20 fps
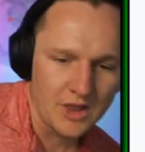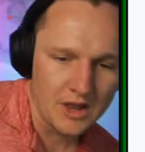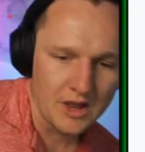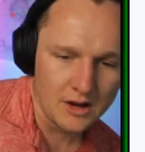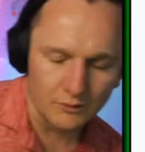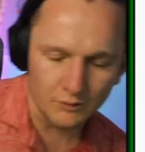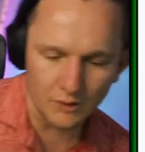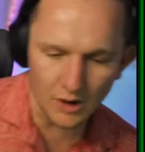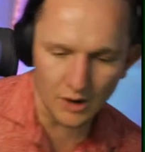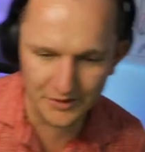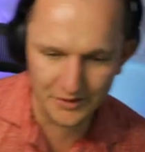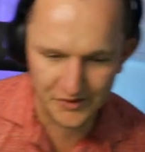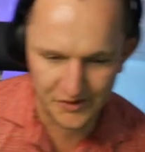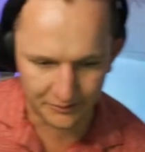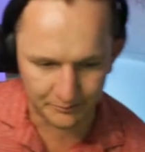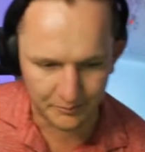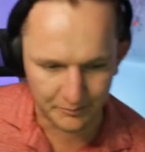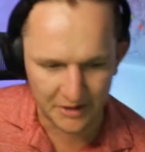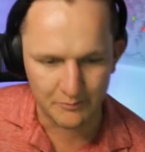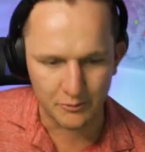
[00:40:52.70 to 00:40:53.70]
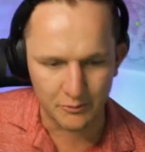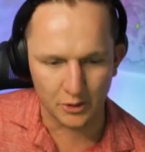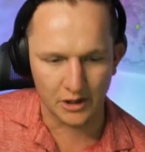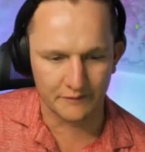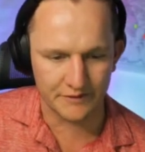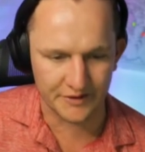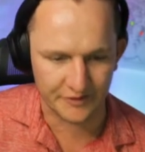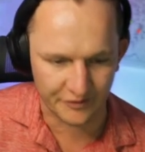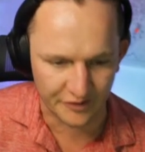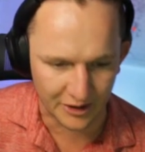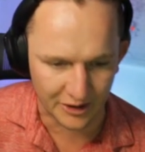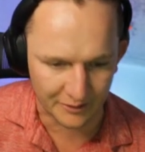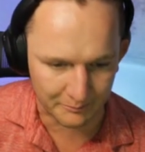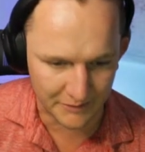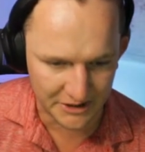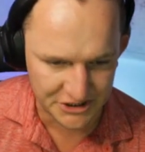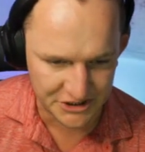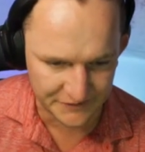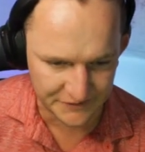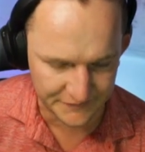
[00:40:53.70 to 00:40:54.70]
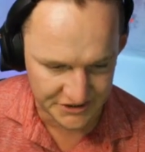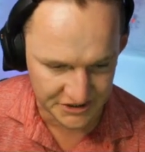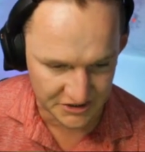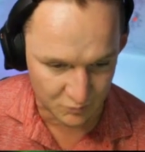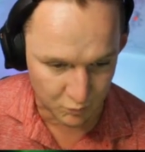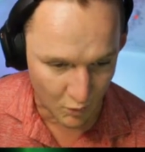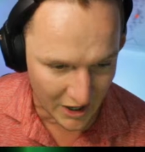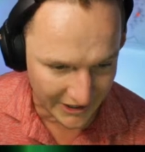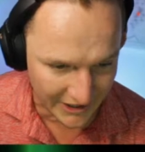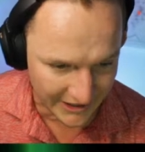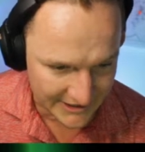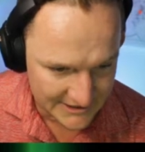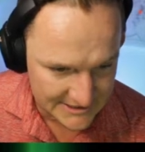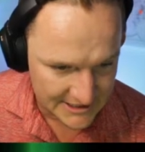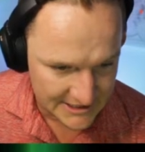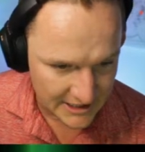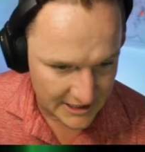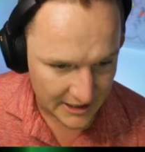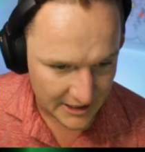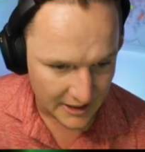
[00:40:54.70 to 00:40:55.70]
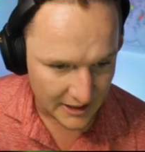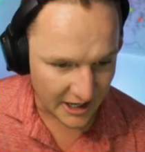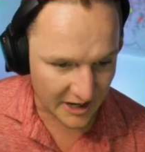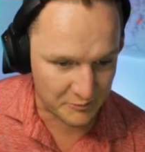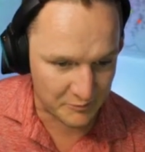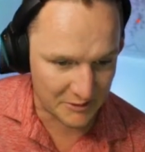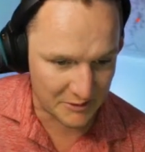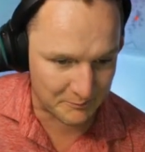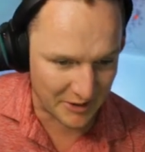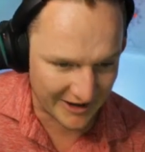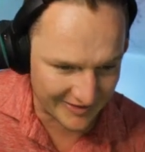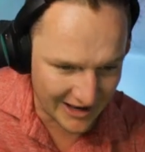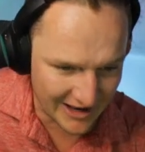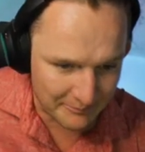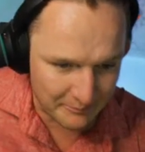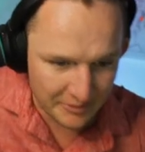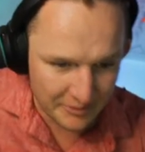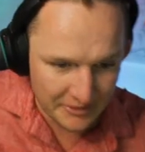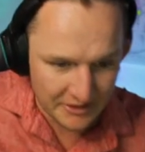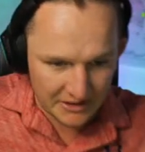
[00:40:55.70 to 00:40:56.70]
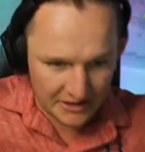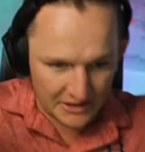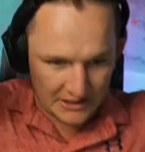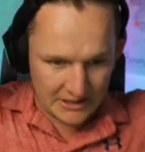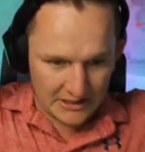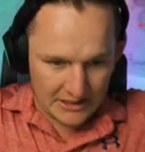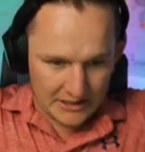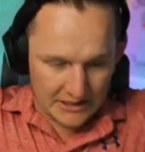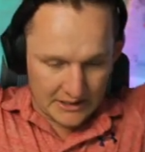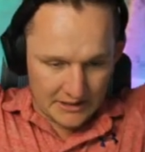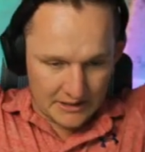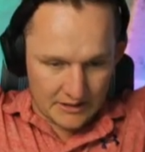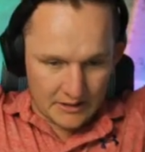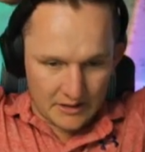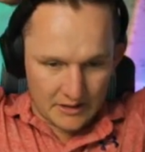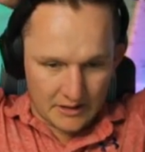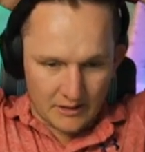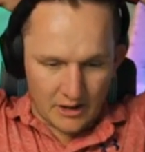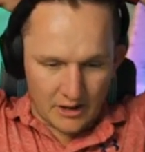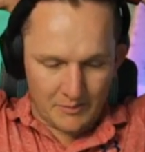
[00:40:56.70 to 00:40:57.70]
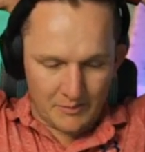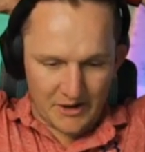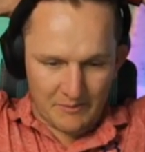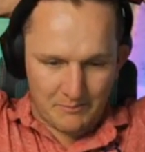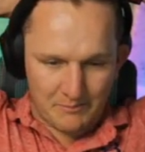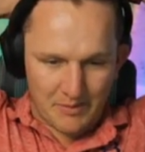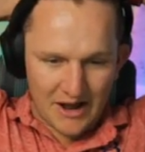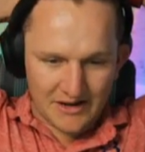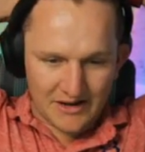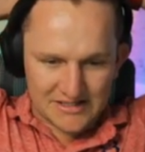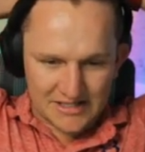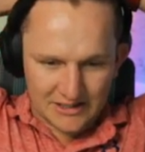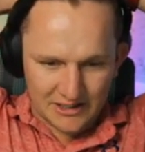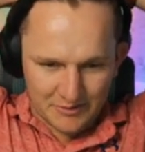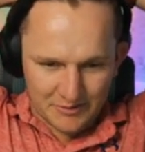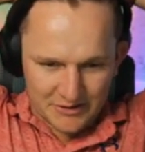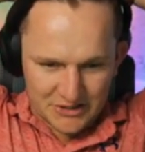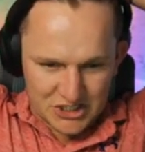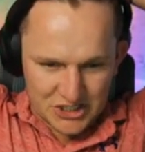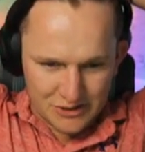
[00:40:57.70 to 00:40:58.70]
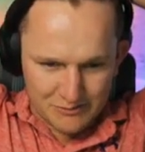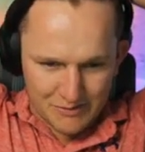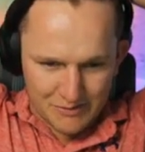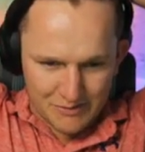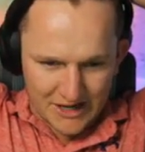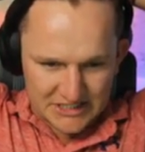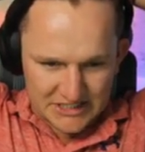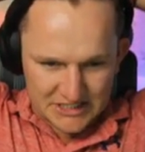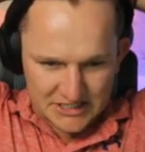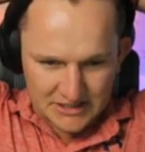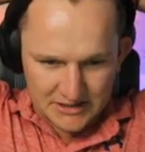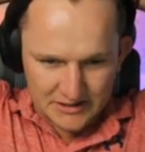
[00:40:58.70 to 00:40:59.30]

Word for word: Robinson, big ball over the top. Mitrovic has won it. It's been picked up. Oh, but it bounced a little bit too much.